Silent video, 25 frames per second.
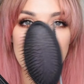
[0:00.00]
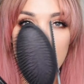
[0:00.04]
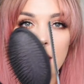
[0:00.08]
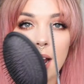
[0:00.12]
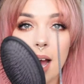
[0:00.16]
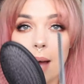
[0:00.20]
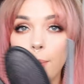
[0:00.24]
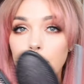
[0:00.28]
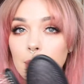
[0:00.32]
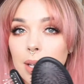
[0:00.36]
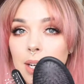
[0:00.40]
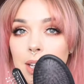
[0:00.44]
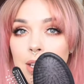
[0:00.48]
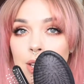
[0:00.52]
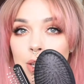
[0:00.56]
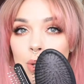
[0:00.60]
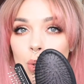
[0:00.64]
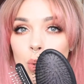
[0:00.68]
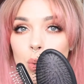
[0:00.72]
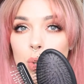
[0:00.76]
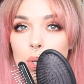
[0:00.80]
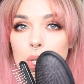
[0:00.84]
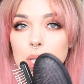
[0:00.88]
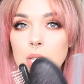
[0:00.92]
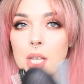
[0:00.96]
that I'm gonna
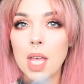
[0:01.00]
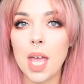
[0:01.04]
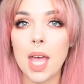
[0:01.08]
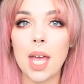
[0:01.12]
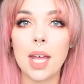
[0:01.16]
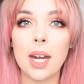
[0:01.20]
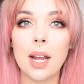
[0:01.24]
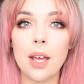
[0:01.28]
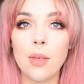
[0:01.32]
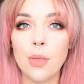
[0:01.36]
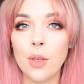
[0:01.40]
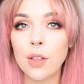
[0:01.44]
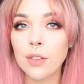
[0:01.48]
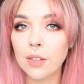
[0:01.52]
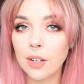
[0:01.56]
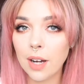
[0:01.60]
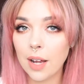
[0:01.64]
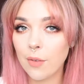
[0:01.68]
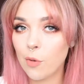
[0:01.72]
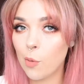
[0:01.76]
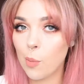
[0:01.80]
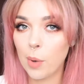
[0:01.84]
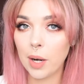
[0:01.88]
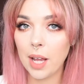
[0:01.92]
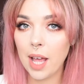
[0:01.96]
use, and I think that
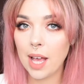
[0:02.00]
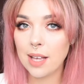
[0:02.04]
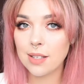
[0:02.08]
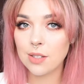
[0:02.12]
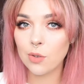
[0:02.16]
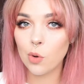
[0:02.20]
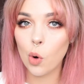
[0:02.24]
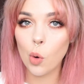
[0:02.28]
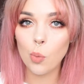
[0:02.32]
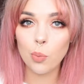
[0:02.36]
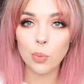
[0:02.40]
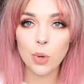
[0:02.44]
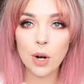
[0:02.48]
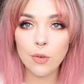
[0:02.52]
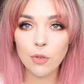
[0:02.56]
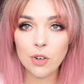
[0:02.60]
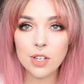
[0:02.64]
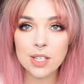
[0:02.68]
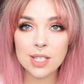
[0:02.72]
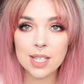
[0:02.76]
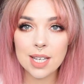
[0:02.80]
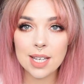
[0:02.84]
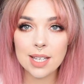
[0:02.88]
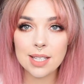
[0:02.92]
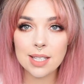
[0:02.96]
everybody has their own
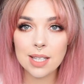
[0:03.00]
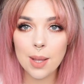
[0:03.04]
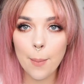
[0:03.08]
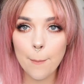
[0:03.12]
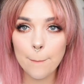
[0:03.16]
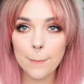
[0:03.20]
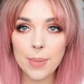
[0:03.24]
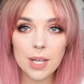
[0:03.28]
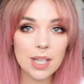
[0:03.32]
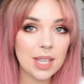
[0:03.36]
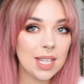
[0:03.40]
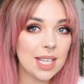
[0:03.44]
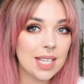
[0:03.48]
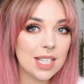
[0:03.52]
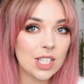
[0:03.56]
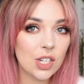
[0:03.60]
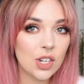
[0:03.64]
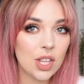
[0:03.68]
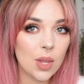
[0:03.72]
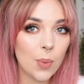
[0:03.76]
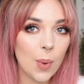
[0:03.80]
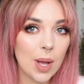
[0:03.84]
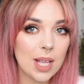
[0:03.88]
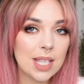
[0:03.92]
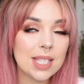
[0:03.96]
preferences, but these are
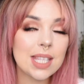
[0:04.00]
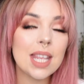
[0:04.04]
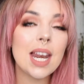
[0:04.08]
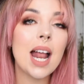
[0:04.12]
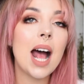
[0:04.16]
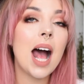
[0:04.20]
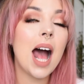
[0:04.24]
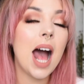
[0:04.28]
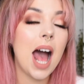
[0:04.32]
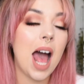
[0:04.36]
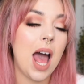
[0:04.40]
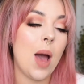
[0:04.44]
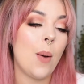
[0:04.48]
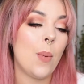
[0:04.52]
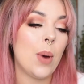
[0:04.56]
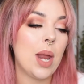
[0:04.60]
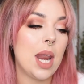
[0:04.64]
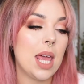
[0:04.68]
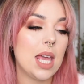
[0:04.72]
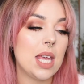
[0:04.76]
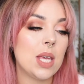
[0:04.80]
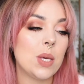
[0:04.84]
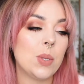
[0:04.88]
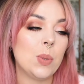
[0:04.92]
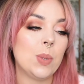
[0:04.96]
the ones that I
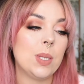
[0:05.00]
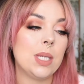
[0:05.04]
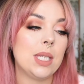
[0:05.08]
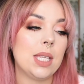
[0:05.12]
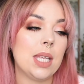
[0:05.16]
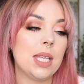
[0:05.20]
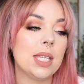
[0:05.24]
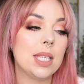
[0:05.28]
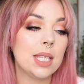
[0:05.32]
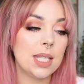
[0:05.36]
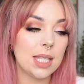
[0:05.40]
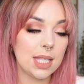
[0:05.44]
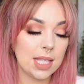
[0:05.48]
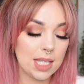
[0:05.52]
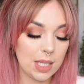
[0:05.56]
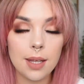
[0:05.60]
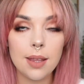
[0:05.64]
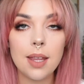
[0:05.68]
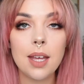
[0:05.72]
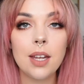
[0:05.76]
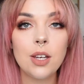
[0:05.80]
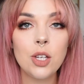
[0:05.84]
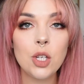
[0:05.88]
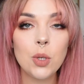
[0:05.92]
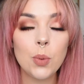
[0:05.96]
want to use.
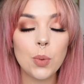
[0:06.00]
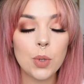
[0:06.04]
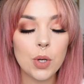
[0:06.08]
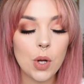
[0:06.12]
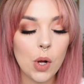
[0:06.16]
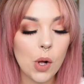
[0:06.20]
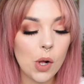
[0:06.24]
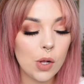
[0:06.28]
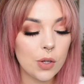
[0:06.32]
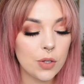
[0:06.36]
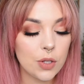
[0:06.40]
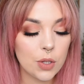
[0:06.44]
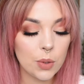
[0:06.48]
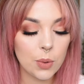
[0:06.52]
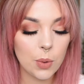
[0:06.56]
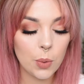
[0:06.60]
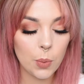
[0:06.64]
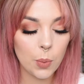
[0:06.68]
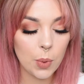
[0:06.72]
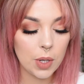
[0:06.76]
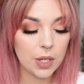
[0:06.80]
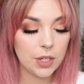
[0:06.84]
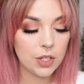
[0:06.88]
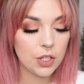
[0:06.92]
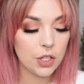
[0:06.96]
Then you would also
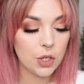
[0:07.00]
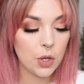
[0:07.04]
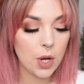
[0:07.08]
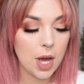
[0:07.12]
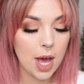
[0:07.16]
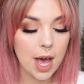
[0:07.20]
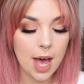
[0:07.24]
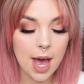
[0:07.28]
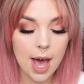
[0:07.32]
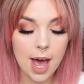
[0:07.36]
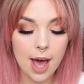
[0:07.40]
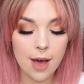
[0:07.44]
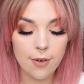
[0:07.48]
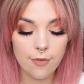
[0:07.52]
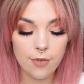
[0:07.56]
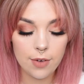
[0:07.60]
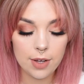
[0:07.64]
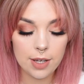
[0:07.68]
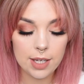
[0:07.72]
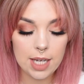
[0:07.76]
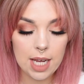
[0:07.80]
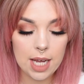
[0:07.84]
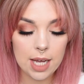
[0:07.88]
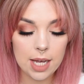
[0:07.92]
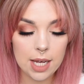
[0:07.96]
want to
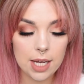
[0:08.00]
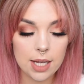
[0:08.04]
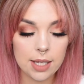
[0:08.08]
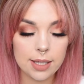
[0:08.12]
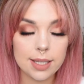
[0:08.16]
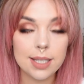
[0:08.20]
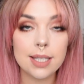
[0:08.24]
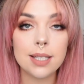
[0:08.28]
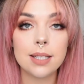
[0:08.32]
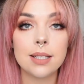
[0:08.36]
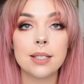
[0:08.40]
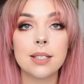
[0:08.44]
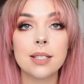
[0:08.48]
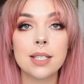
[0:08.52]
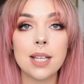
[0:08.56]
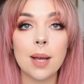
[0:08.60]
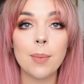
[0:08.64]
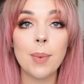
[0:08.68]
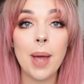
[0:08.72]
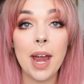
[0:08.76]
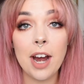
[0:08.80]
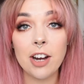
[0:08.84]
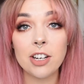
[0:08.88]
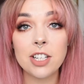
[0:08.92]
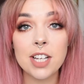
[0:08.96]
have
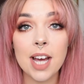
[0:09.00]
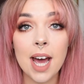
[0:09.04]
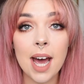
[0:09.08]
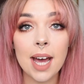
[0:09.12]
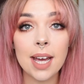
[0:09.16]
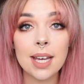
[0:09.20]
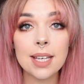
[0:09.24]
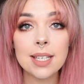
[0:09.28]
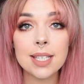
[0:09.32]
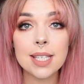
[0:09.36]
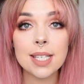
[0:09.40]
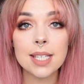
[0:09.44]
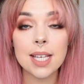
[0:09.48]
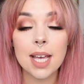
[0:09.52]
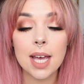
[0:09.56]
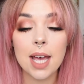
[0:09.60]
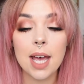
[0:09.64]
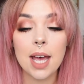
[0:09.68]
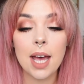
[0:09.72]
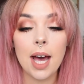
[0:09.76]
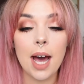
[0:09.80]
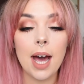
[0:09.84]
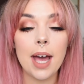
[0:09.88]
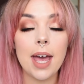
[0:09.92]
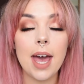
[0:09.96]
some hair ties.
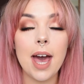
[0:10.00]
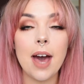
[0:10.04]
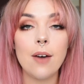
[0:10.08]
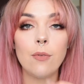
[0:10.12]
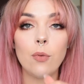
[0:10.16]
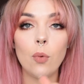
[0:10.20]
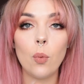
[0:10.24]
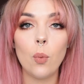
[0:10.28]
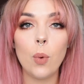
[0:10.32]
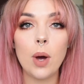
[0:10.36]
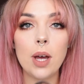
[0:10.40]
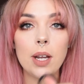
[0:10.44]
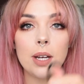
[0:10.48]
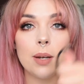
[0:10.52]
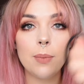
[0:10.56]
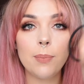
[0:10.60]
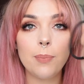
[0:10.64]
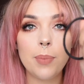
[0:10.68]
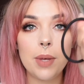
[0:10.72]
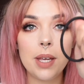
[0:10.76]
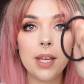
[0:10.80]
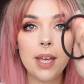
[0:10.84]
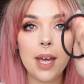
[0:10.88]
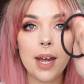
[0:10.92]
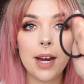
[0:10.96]
I have one
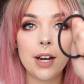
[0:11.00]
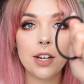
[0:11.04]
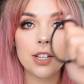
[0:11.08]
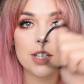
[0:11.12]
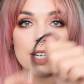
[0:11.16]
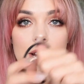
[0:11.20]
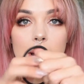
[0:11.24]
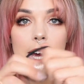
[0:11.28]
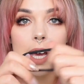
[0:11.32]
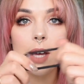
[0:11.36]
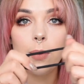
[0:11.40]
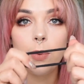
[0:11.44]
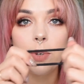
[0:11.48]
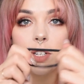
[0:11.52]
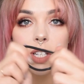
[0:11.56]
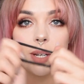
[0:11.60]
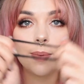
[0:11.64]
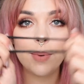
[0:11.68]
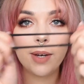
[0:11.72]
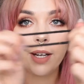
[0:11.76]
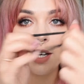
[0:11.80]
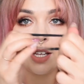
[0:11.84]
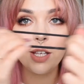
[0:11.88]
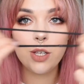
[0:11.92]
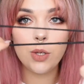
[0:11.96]
big hair tie which
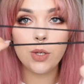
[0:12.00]
I'm gonna